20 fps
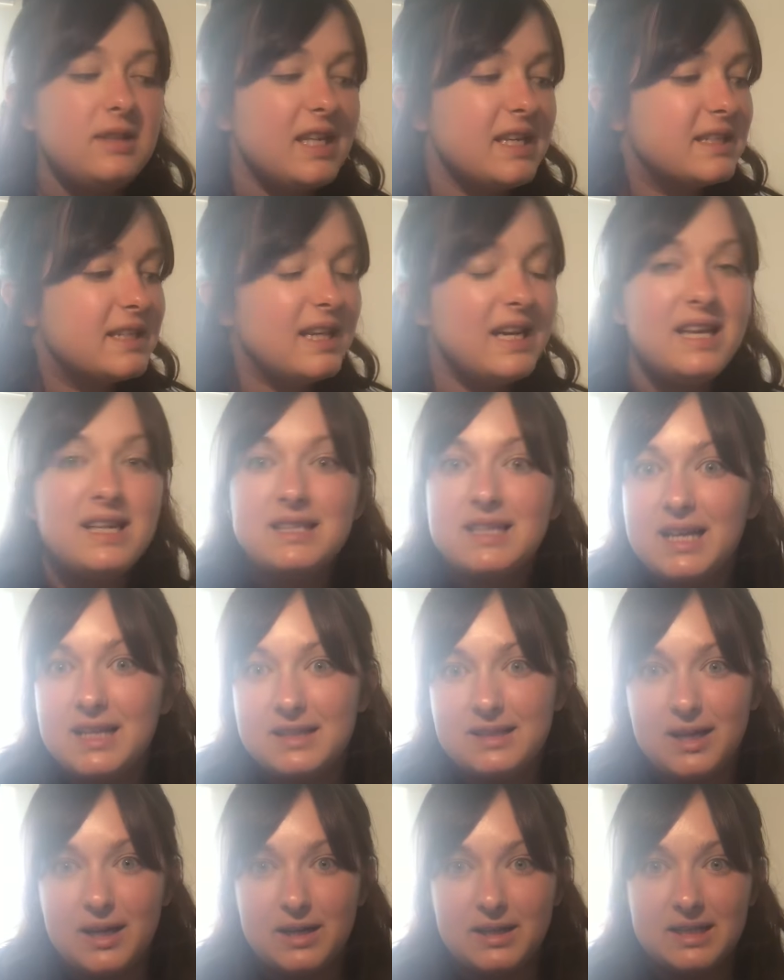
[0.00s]
So let's get
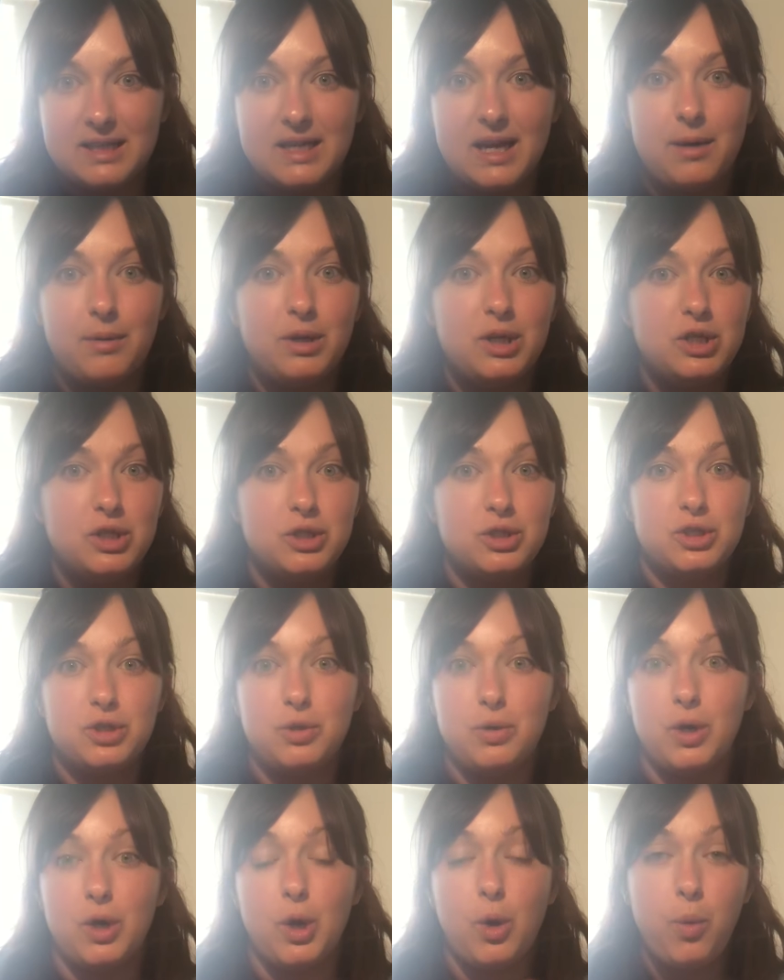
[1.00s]
started. I'm going to just
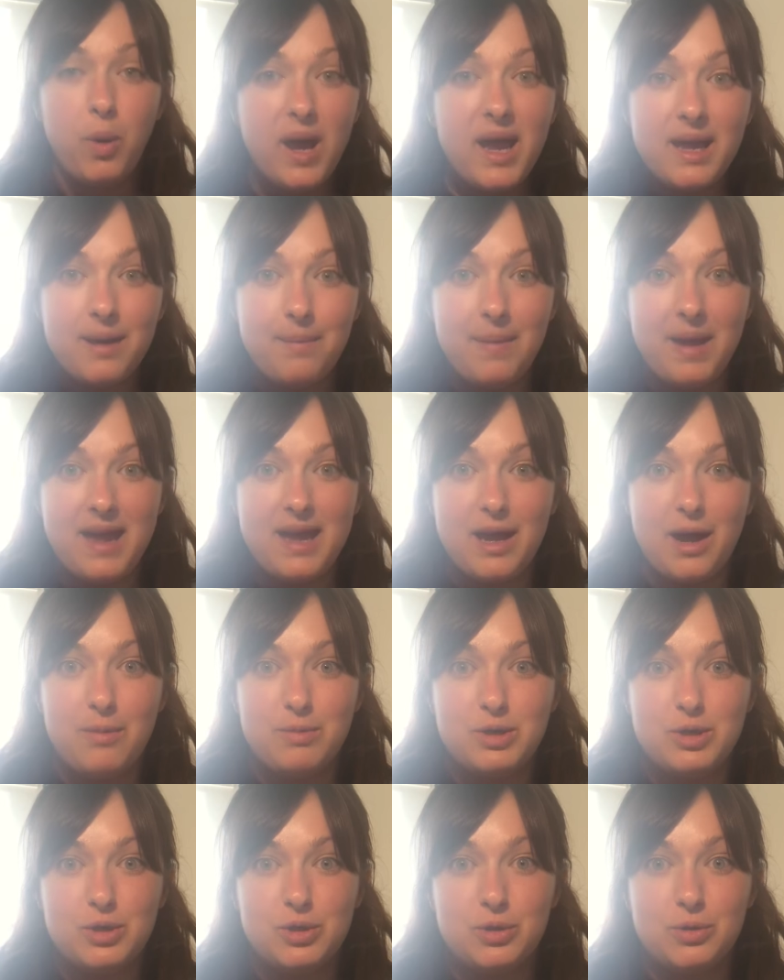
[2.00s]
do a quick makeup
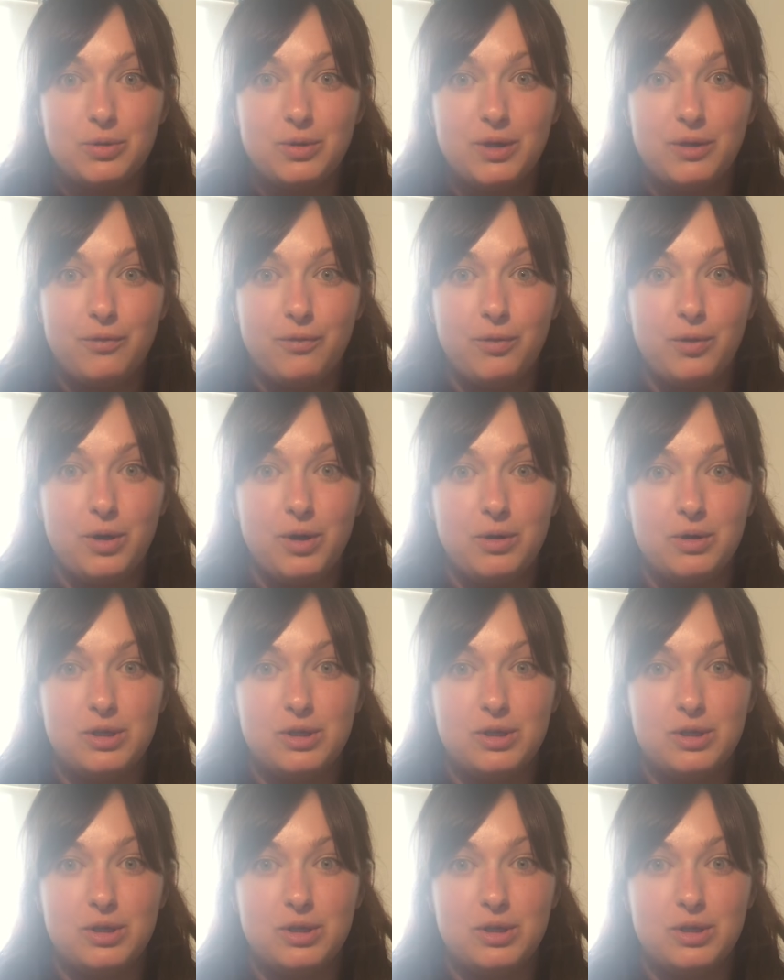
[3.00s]
tutorial for you,